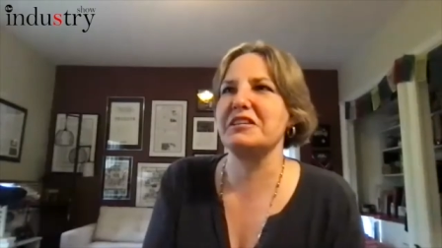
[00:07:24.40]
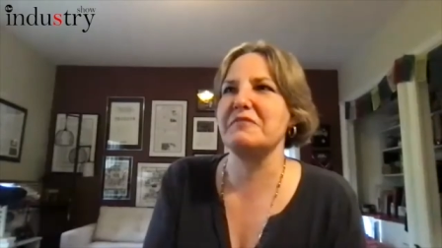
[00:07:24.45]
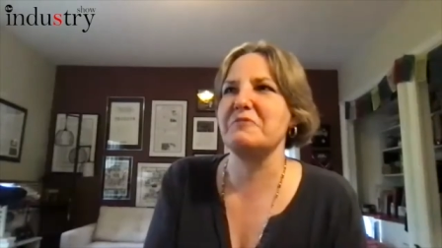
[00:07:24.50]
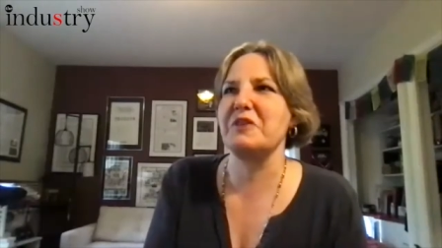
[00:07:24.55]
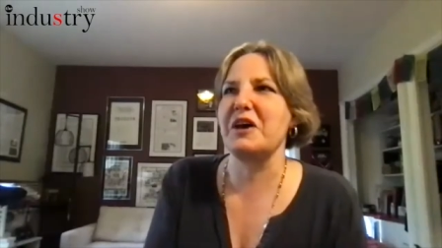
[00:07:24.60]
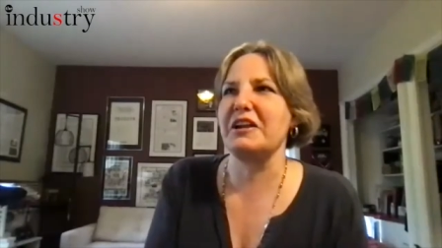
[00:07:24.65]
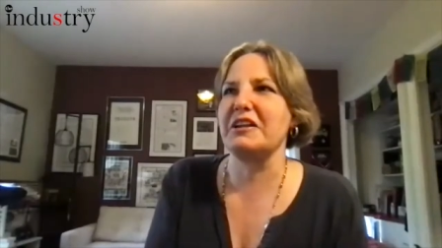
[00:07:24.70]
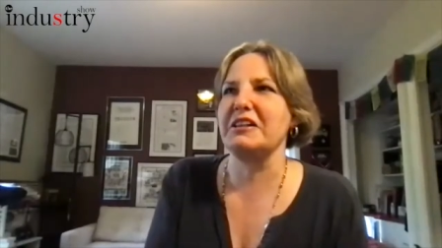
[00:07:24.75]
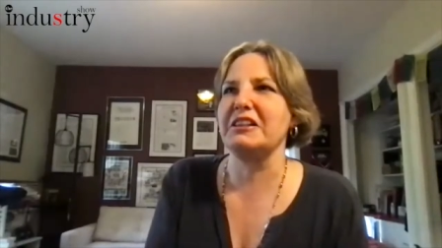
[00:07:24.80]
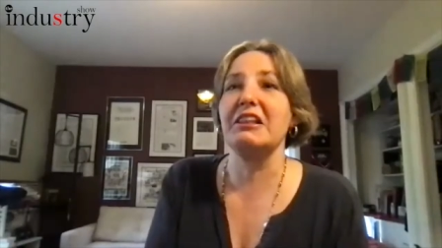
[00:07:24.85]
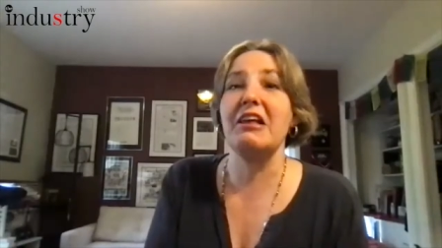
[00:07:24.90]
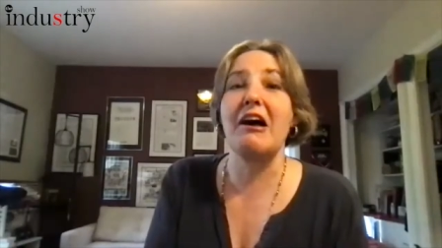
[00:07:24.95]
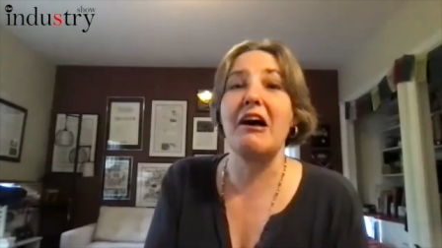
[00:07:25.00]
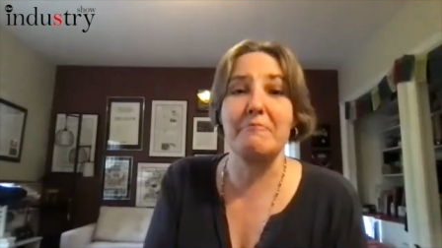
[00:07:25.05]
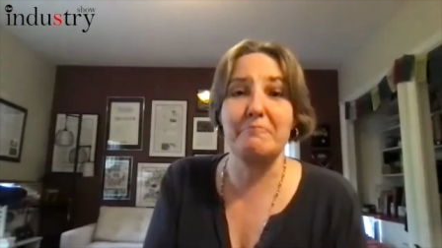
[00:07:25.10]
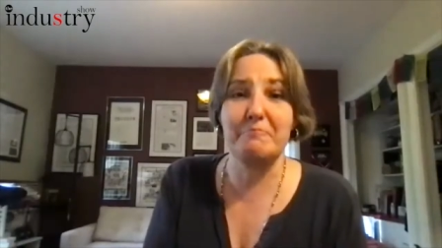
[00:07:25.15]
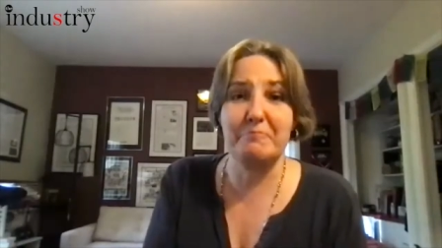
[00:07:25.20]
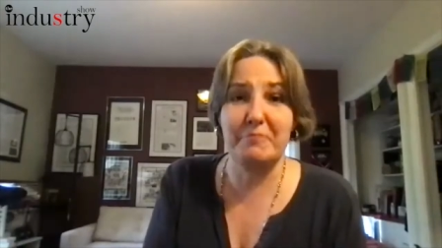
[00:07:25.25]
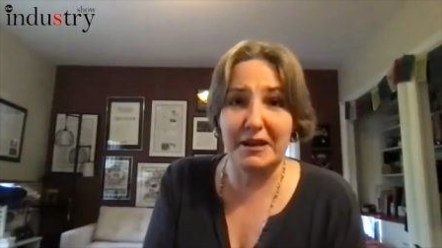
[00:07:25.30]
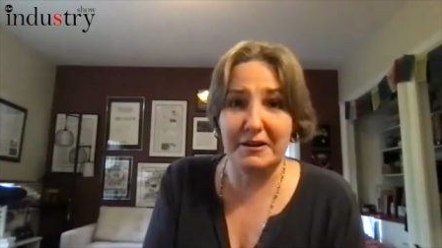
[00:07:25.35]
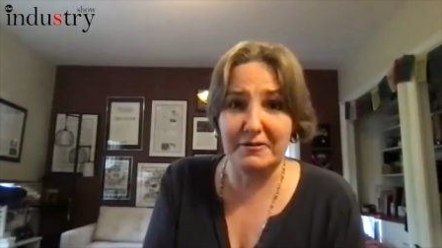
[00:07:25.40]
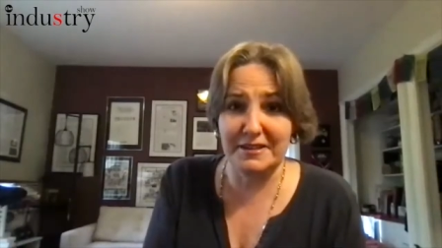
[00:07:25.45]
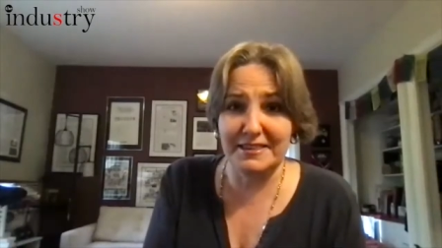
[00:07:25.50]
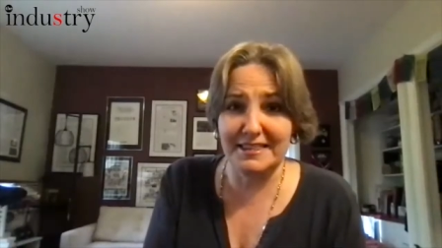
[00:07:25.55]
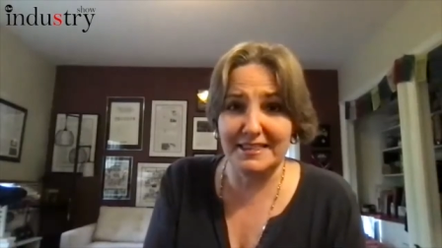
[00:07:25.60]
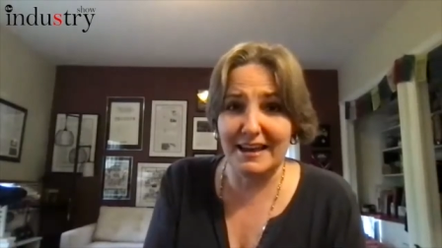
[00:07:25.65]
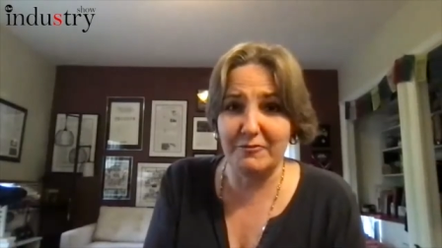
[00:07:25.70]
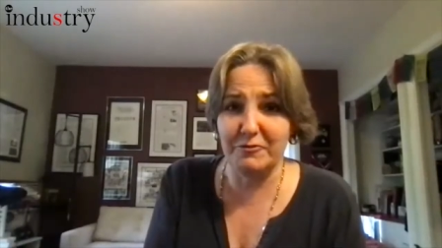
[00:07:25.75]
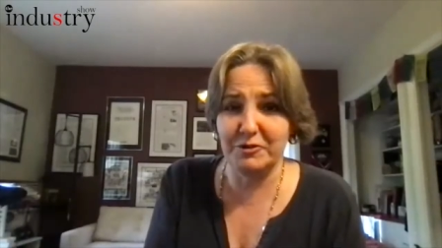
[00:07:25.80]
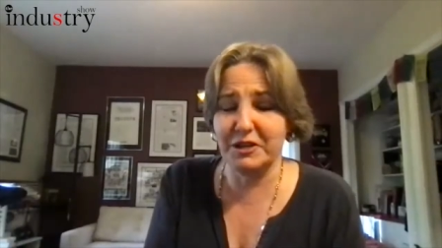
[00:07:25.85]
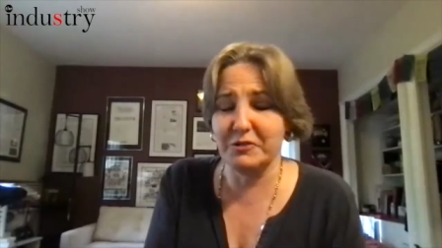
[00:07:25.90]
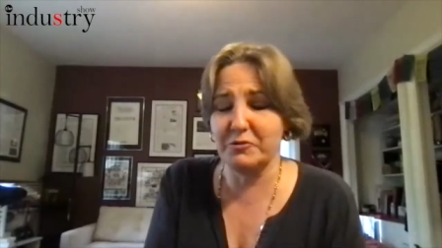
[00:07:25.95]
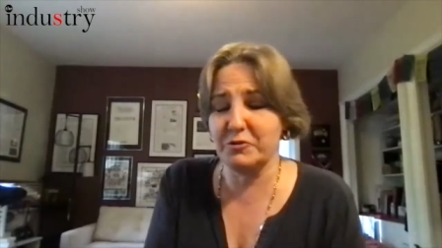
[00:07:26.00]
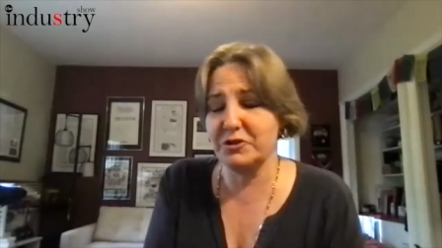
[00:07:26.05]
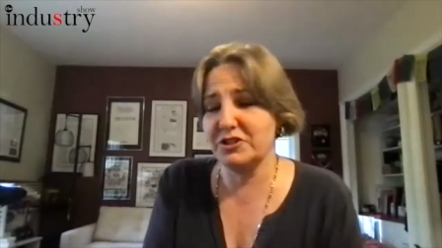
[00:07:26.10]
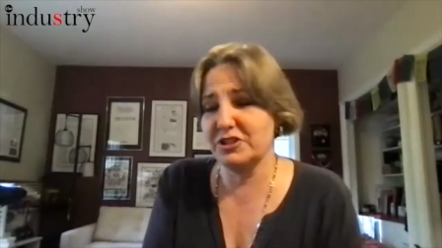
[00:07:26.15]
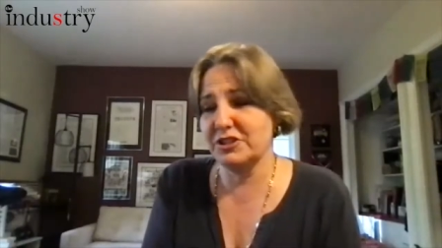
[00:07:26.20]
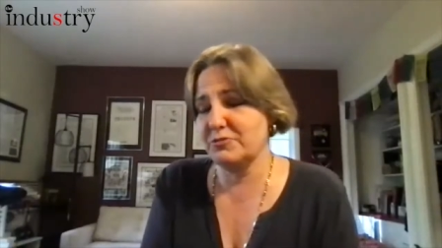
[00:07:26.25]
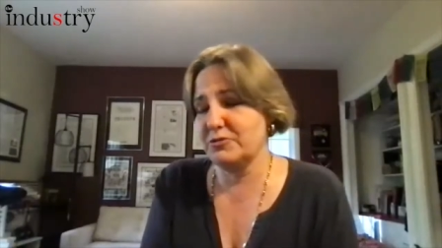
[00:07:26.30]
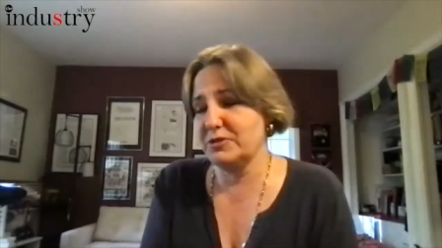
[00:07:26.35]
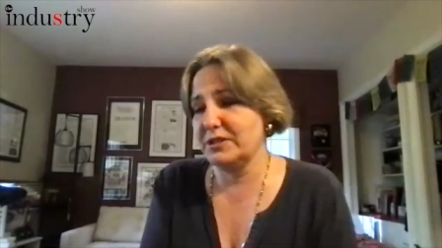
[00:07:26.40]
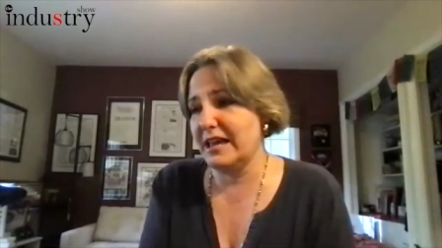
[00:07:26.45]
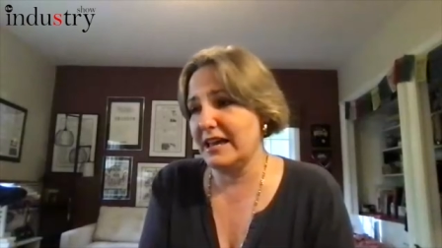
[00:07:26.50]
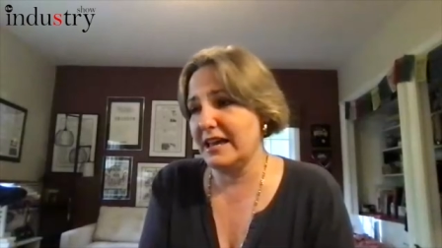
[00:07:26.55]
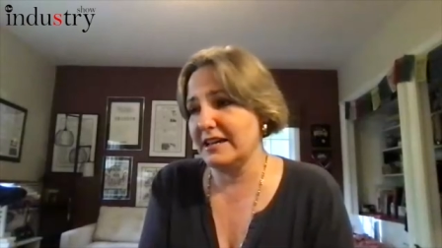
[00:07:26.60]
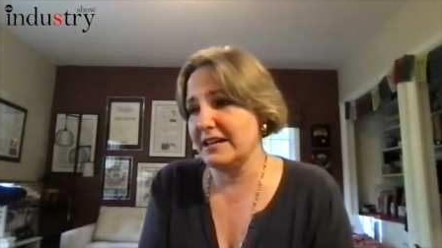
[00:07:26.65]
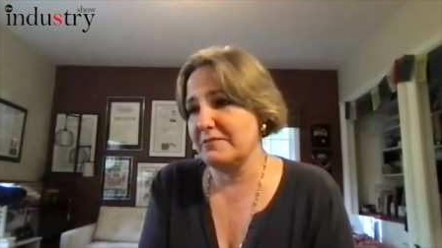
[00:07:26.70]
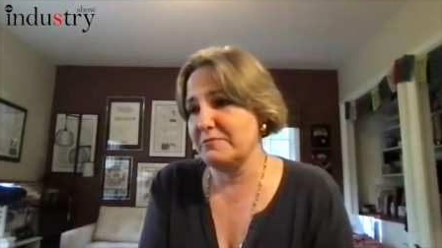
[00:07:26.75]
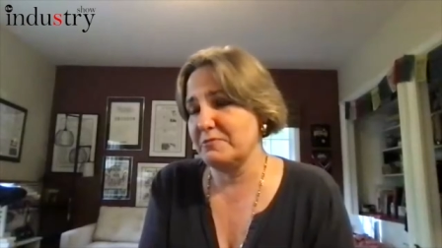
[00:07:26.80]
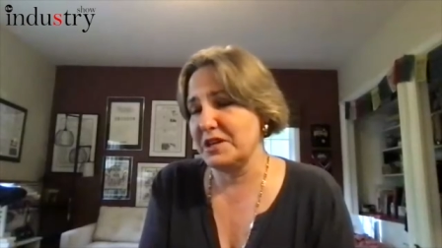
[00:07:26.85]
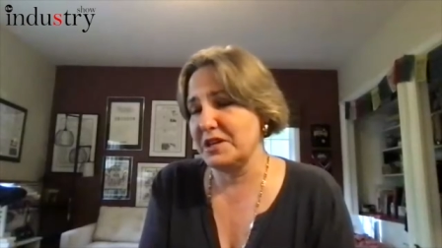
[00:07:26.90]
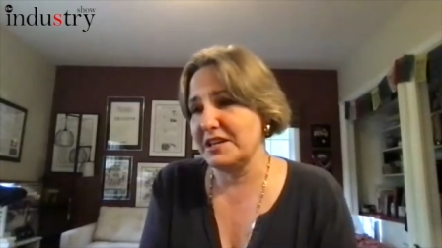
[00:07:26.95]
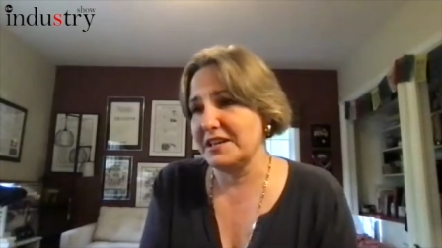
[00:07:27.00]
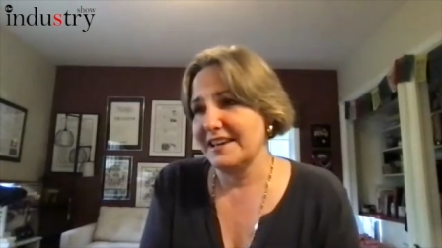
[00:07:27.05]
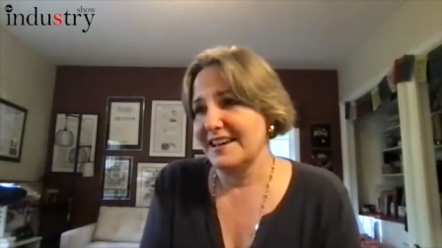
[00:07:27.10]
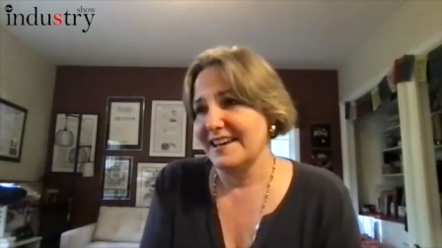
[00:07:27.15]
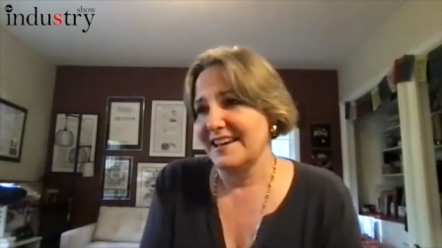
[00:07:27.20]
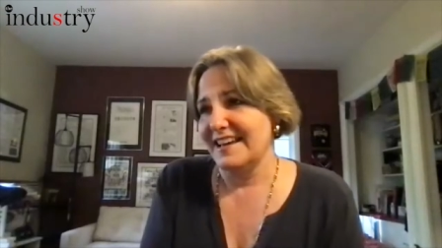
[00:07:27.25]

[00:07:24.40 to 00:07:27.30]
got a lot better at that when they weren't just relying on me.